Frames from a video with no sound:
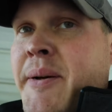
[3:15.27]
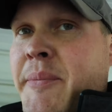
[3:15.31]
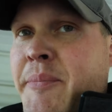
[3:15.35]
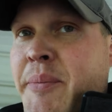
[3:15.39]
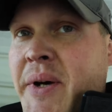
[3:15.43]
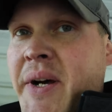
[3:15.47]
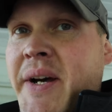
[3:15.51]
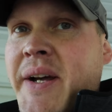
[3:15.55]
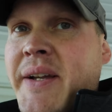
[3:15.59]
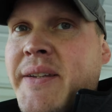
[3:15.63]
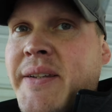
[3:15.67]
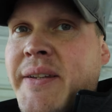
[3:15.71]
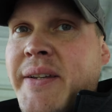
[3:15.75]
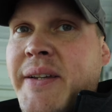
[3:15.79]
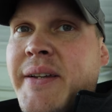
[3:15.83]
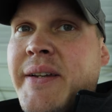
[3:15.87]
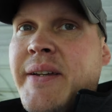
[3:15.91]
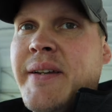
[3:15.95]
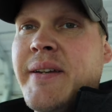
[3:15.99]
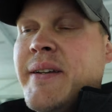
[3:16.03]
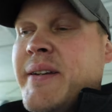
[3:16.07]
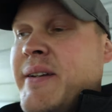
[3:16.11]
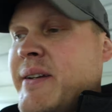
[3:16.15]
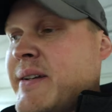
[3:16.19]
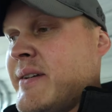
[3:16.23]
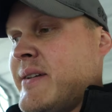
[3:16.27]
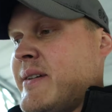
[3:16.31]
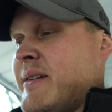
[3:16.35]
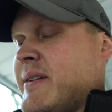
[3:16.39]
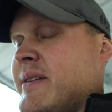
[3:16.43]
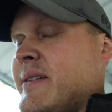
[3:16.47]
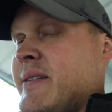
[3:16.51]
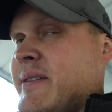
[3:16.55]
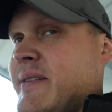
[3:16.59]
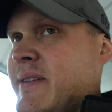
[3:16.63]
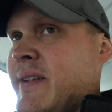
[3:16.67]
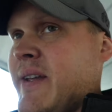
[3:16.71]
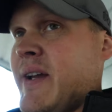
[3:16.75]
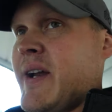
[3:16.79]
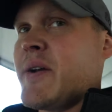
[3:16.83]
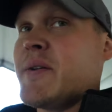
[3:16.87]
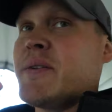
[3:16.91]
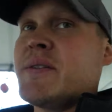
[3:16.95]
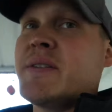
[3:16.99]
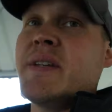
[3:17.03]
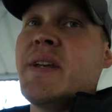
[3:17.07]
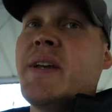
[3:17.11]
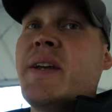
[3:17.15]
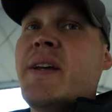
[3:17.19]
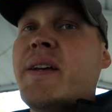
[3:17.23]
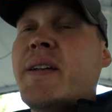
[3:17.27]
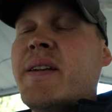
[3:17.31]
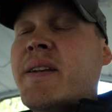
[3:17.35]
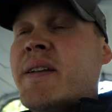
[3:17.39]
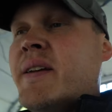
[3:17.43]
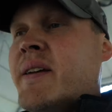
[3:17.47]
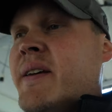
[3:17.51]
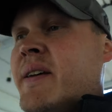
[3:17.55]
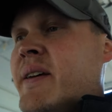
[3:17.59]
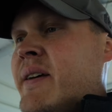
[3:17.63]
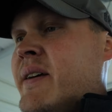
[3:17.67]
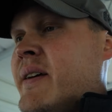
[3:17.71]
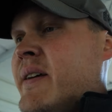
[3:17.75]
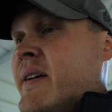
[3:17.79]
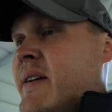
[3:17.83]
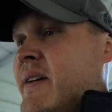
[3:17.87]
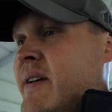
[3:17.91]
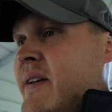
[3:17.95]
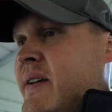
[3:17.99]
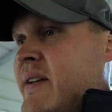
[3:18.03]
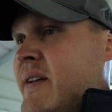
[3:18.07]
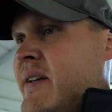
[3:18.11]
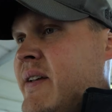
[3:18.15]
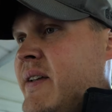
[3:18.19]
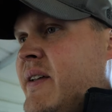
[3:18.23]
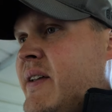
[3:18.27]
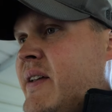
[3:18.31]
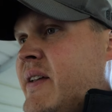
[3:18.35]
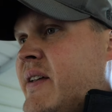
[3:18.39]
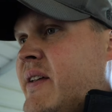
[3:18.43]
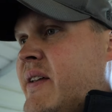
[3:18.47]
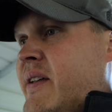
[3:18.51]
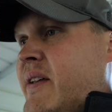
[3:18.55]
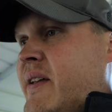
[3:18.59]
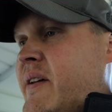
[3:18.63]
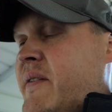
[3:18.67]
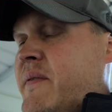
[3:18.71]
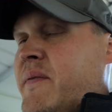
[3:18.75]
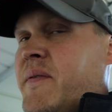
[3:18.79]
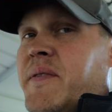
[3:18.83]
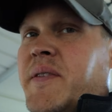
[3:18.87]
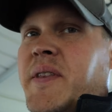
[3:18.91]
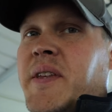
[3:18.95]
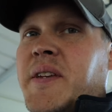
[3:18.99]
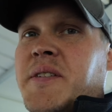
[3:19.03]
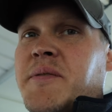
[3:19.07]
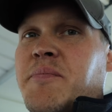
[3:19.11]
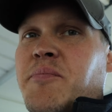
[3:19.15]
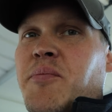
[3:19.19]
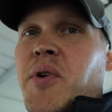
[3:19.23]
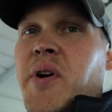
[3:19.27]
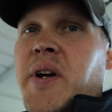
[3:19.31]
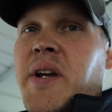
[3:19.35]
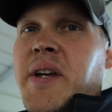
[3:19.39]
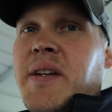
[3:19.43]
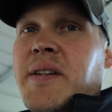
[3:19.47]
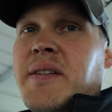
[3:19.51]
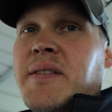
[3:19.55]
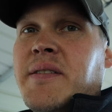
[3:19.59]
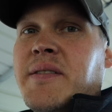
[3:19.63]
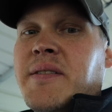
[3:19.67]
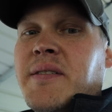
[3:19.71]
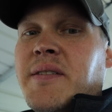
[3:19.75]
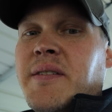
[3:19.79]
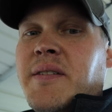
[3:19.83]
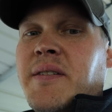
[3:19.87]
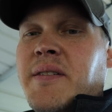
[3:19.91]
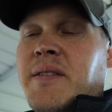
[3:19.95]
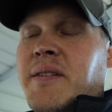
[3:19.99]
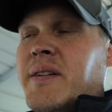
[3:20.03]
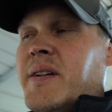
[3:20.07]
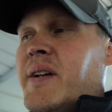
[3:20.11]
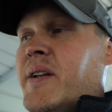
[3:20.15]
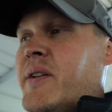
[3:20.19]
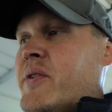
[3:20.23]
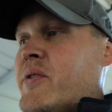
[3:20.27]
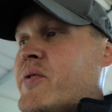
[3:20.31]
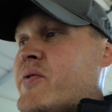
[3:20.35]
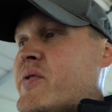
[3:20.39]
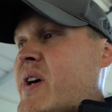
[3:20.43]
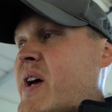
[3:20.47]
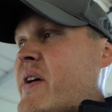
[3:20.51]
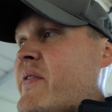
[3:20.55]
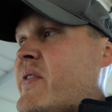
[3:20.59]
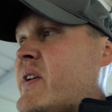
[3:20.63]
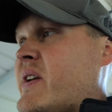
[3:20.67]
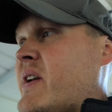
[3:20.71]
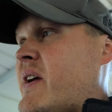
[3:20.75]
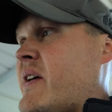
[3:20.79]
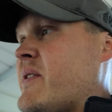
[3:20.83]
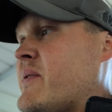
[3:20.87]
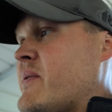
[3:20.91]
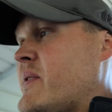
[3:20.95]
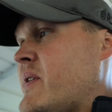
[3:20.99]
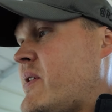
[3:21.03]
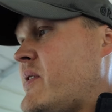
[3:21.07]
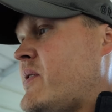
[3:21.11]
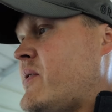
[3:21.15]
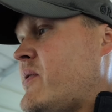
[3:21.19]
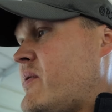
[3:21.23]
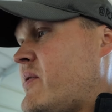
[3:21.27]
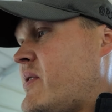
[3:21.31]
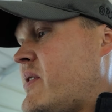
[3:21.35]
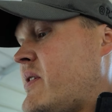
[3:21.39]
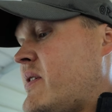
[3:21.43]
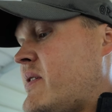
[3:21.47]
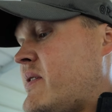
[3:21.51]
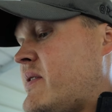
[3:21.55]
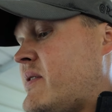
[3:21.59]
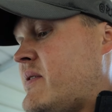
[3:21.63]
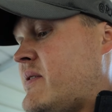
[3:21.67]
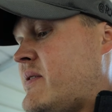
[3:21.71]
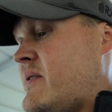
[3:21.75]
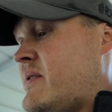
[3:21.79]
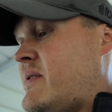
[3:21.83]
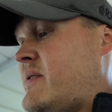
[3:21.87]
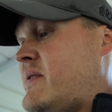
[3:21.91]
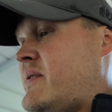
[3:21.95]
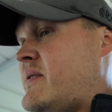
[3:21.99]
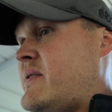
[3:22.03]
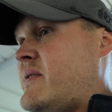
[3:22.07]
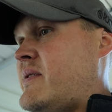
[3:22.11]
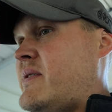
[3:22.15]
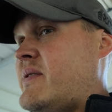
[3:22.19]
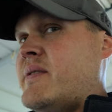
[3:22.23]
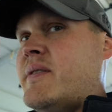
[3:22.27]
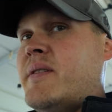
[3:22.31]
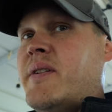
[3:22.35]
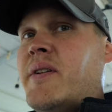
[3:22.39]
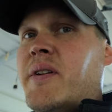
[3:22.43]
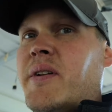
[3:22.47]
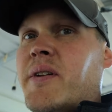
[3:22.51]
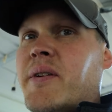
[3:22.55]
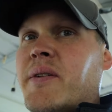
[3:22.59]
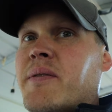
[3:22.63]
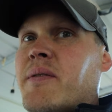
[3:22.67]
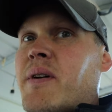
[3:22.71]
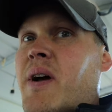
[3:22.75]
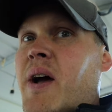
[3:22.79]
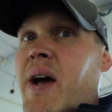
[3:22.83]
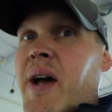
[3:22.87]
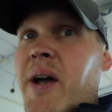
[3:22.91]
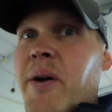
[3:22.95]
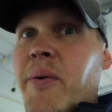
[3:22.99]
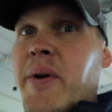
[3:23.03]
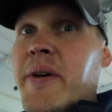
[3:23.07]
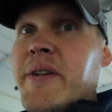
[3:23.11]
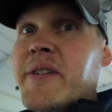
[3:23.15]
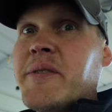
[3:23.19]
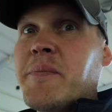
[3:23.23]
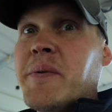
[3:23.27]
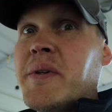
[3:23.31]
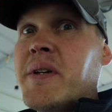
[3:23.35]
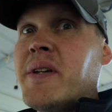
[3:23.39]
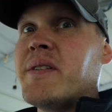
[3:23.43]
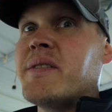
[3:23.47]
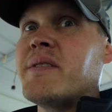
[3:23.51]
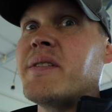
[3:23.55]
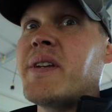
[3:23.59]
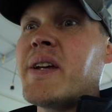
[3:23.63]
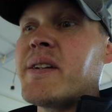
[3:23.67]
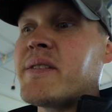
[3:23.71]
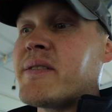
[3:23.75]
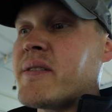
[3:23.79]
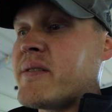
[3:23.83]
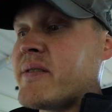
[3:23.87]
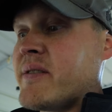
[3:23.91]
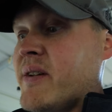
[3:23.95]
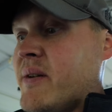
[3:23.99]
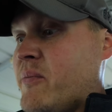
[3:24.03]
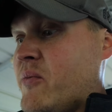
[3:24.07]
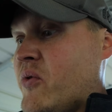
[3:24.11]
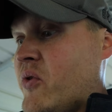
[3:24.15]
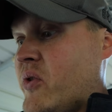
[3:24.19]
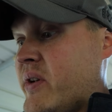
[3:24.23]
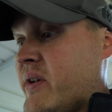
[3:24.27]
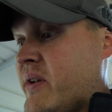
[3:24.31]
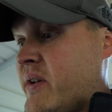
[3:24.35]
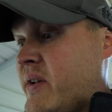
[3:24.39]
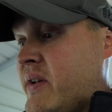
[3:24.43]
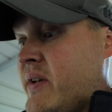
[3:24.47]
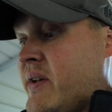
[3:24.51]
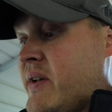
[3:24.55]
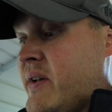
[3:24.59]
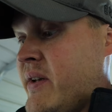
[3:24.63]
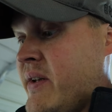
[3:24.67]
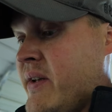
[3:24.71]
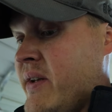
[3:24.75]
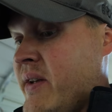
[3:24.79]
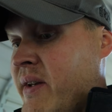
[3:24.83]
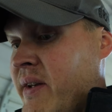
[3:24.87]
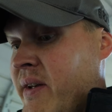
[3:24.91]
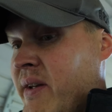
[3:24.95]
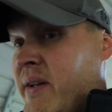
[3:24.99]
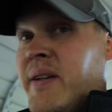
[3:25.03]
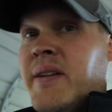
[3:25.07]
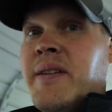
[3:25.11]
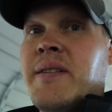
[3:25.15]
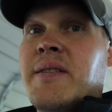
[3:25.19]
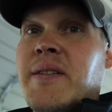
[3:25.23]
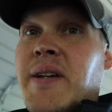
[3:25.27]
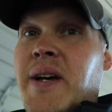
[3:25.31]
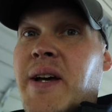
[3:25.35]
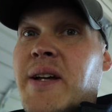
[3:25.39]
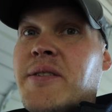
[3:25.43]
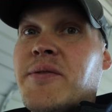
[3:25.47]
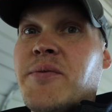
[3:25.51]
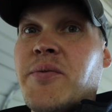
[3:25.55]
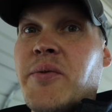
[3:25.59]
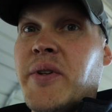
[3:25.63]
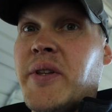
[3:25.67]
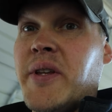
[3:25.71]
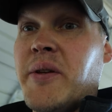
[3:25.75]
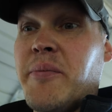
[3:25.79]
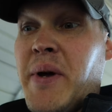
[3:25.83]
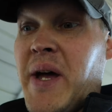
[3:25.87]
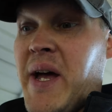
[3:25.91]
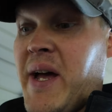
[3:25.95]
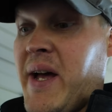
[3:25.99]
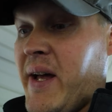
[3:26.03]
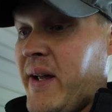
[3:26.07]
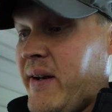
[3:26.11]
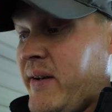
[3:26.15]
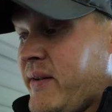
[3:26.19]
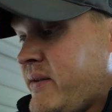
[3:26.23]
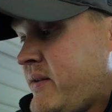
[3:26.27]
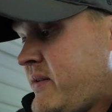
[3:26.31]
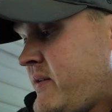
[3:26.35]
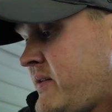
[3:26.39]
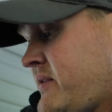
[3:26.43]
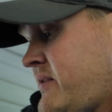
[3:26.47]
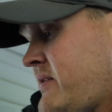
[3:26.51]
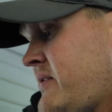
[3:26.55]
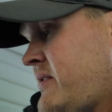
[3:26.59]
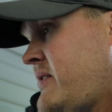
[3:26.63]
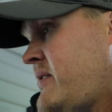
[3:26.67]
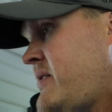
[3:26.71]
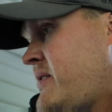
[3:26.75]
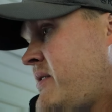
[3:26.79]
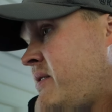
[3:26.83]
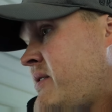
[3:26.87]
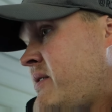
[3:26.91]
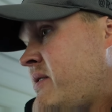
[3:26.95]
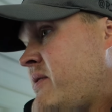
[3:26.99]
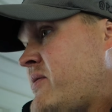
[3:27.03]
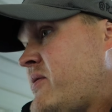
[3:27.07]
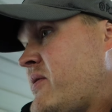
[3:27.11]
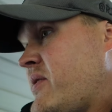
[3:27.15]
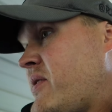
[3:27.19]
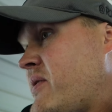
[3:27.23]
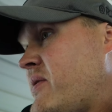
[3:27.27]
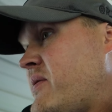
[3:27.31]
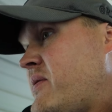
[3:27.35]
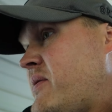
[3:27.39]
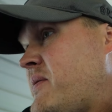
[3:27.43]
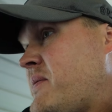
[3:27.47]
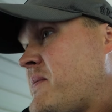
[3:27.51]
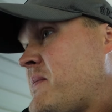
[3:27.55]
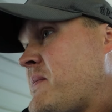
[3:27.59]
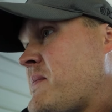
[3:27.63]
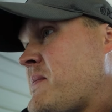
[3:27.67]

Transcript: But like I was saying, if this breaks and you're driving down the road, you know, highway speeds next to someone, that's really bad. So